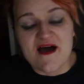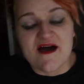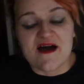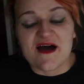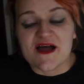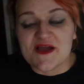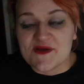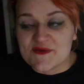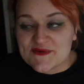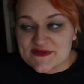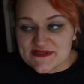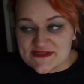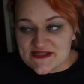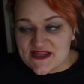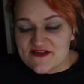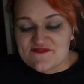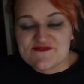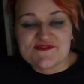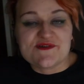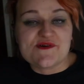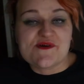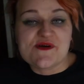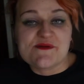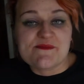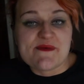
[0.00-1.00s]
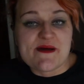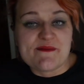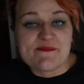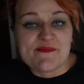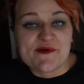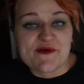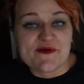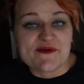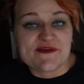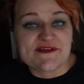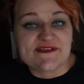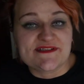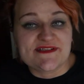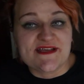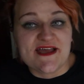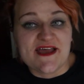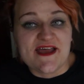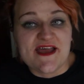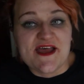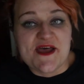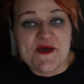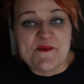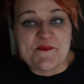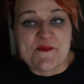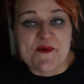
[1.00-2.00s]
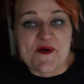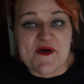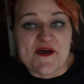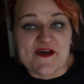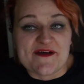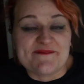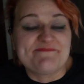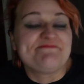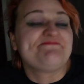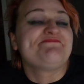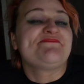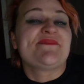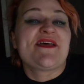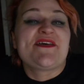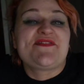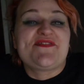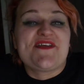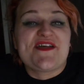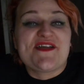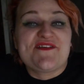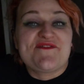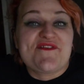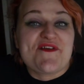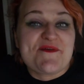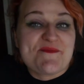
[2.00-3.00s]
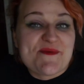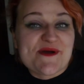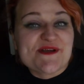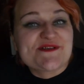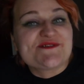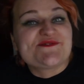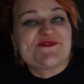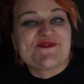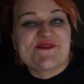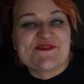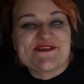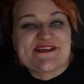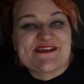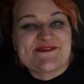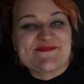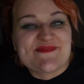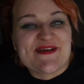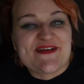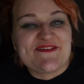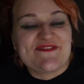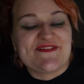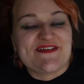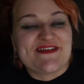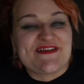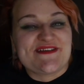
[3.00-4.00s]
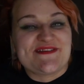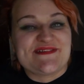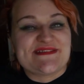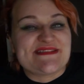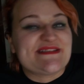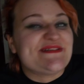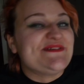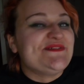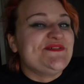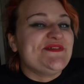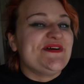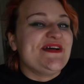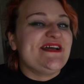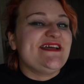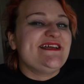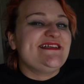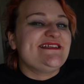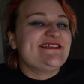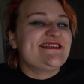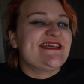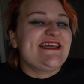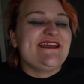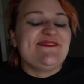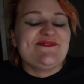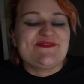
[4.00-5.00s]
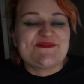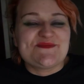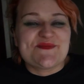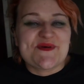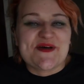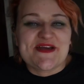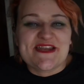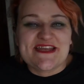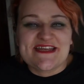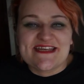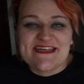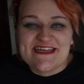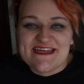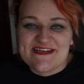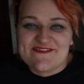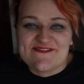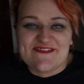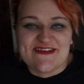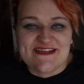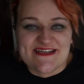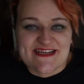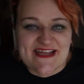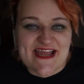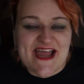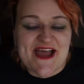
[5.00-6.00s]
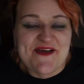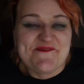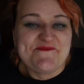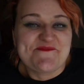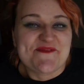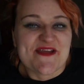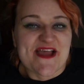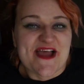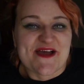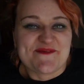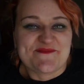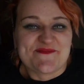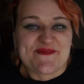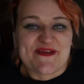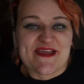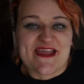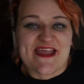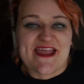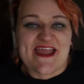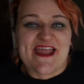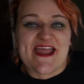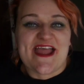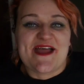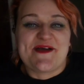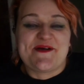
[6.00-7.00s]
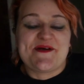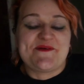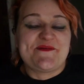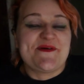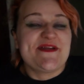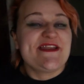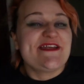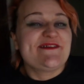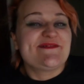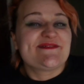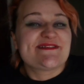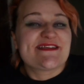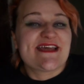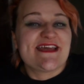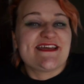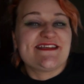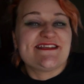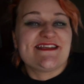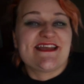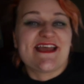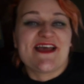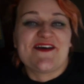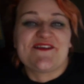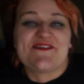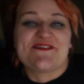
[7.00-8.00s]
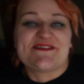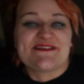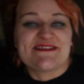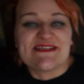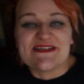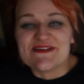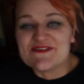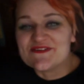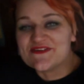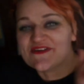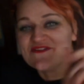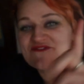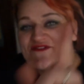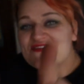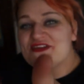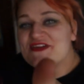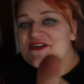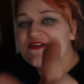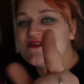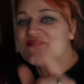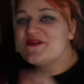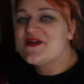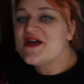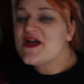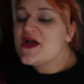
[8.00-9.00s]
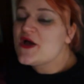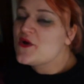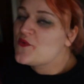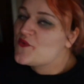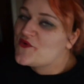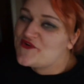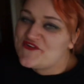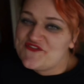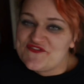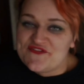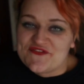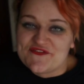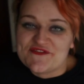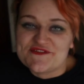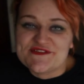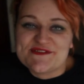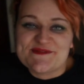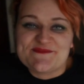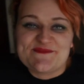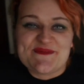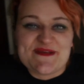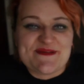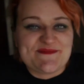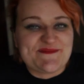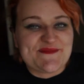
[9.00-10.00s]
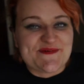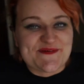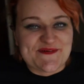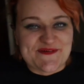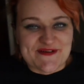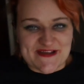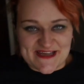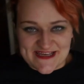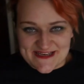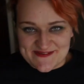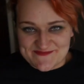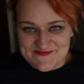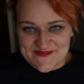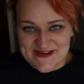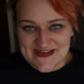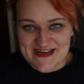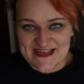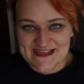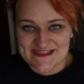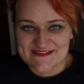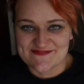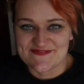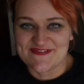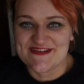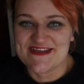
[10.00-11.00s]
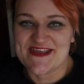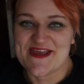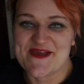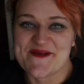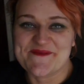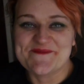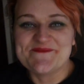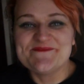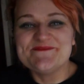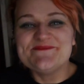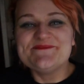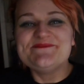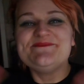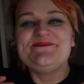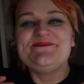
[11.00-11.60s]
I always love talking about books. But thank you very much for watching my video as always. Keep smiling, keep reading, and be happy. My name is Katie, and I'll see all of you wonderful, awesome people in my next video.